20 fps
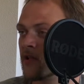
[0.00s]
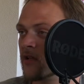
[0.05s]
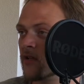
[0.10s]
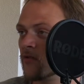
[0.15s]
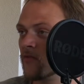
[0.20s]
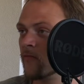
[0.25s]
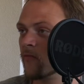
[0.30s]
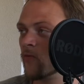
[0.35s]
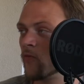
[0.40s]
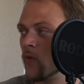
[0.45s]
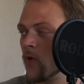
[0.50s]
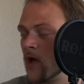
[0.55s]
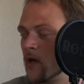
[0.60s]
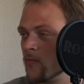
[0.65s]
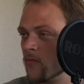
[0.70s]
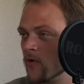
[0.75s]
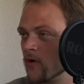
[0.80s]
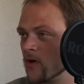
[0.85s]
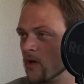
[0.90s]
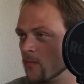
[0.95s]
you way
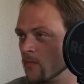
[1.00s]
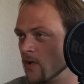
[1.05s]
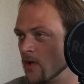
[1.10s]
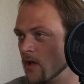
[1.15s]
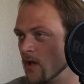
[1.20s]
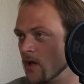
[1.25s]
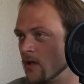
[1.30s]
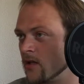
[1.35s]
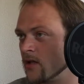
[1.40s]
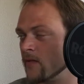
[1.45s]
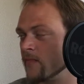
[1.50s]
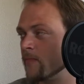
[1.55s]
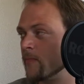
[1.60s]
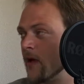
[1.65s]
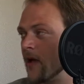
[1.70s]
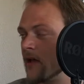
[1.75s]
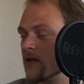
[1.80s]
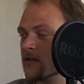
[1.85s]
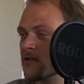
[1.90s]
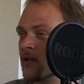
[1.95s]
more than me. I didn't
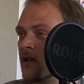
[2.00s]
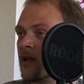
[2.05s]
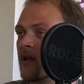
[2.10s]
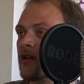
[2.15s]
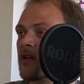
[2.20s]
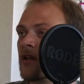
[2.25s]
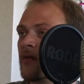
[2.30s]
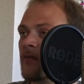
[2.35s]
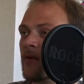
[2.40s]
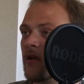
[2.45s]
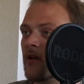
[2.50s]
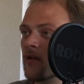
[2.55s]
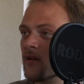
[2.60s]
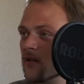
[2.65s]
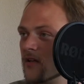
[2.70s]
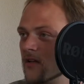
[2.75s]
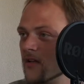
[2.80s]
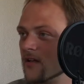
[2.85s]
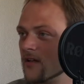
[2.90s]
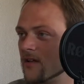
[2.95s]
pass academia
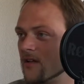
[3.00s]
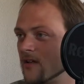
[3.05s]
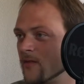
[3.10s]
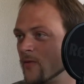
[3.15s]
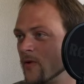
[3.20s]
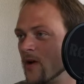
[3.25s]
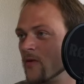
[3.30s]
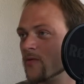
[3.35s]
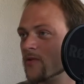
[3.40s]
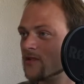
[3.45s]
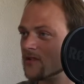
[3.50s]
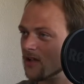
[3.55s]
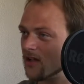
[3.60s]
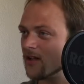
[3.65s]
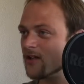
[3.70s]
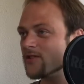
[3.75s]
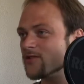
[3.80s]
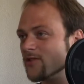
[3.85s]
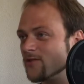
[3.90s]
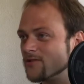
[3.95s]
when I was
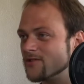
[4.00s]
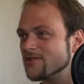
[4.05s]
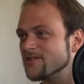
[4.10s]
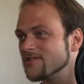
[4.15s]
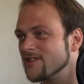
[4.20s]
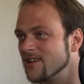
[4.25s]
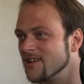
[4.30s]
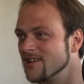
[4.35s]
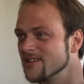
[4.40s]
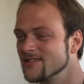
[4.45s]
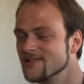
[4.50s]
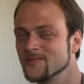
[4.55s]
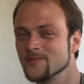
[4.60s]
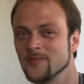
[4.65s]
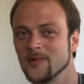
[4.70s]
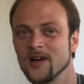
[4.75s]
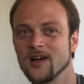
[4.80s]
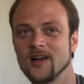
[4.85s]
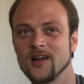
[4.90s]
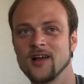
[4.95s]
studying social studies,
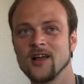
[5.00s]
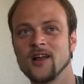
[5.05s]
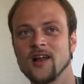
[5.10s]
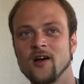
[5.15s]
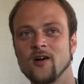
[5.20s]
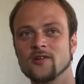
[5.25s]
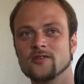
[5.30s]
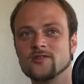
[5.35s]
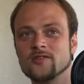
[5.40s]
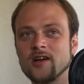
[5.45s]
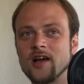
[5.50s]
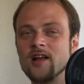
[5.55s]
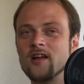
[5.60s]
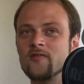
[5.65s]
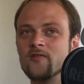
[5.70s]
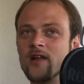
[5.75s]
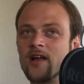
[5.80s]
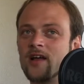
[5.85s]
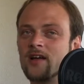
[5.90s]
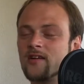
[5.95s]
and I also kind
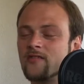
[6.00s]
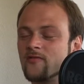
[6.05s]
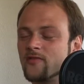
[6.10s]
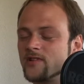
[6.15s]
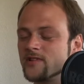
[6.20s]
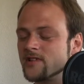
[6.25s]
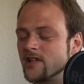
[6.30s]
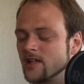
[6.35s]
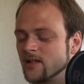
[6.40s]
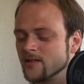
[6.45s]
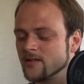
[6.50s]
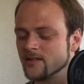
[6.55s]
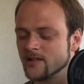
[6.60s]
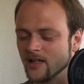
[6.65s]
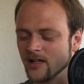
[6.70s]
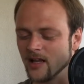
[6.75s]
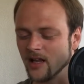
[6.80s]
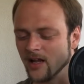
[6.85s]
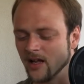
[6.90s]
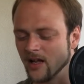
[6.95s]
of resent
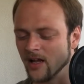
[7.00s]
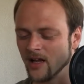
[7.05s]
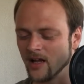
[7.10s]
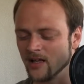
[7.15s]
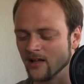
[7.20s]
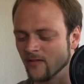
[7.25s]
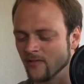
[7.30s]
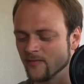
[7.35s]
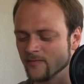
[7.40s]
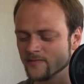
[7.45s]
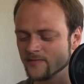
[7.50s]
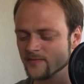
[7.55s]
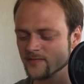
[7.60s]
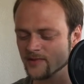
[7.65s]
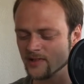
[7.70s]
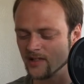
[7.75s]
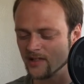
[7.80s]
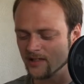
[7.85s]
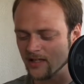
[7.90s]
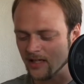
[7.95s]
that. I don't,
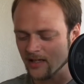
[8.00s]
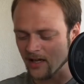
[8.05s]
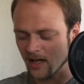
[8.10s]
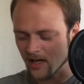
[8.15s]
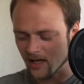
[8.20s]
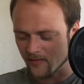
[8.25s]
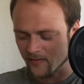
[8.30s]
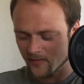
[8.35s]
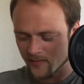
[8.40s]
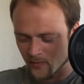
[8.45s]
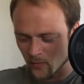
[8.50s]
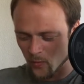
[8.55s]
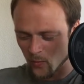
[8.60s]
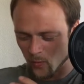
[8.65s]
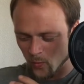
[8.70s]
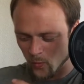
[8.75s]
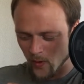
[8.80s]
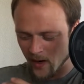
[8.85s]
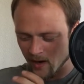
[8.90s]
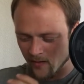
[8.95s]
that kind of
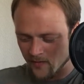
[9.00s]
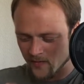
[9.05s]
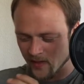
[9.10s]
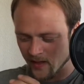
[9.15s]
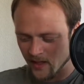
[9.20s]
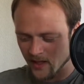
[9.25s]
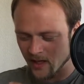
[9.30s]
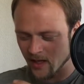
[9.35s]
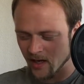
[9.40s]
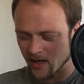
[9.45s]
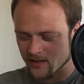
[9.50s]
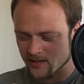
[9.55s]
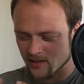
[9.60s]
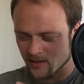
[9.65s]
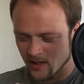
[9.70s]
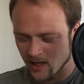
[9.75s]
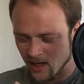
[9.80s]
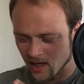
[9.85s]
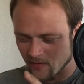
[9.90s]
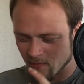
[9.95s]
way of thinking. I
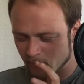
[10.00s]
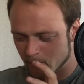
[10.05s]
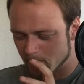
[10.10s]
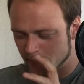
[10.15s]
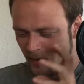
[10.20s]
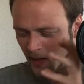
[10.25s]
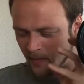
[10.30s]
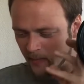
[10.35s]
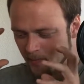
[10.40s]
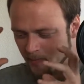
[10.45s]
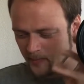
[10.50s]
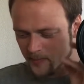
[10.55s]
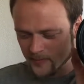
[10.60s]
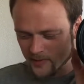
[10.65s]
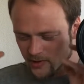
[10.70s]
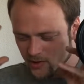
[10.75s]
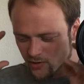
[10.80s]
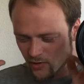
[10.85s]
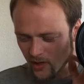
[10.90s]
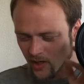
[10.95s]
still kind of am
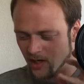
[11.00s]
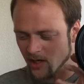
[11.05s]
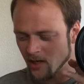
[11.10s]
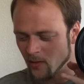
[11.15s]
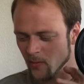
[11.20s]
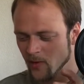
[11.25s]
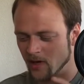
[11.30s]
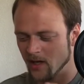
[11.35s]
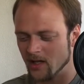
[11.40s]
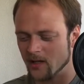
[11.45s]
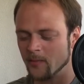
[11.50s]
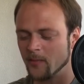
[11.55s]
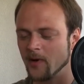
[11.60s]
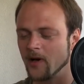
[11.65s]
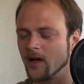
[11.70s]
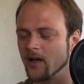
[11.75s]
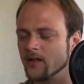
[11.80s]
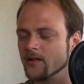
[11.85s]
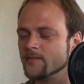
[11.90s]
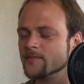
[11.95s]
struggling with it,
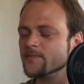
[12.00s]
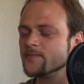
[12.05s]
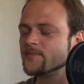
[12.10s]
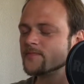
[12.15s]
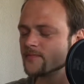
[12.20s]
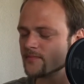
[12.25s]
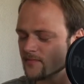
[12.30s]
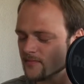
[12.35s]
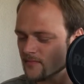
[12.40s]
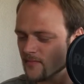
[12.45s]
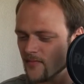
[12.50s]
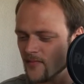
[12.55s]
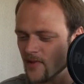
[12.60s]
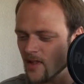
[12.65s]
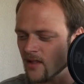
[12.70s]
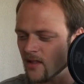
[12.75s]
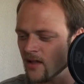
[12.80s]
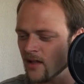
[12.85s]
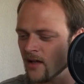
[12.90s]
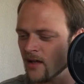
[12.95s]
but.
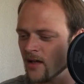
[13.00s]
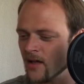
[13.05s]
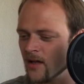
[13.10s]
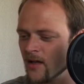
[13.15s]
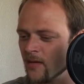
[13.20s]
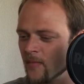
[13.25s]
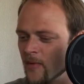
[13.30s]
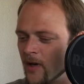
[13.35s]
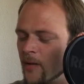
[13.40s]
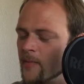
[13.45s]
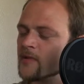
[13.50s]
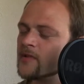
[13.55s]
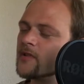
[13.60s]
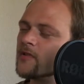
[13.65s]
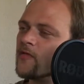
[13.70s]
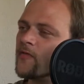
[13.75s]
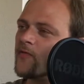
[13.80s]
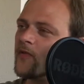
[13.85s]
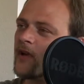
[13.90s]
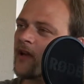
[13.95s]
But I'm
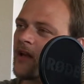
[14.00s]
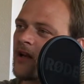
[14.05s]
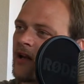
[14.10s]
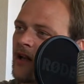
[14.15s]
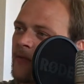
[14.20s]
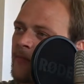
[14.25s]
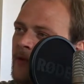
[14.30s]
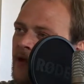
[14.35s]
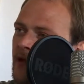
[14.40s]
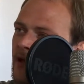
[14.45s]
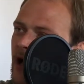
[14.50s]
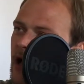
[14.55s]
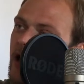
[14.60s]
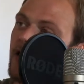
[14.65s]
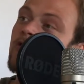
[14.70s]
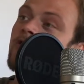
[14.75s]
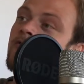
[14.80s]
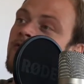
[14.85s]
still feeling out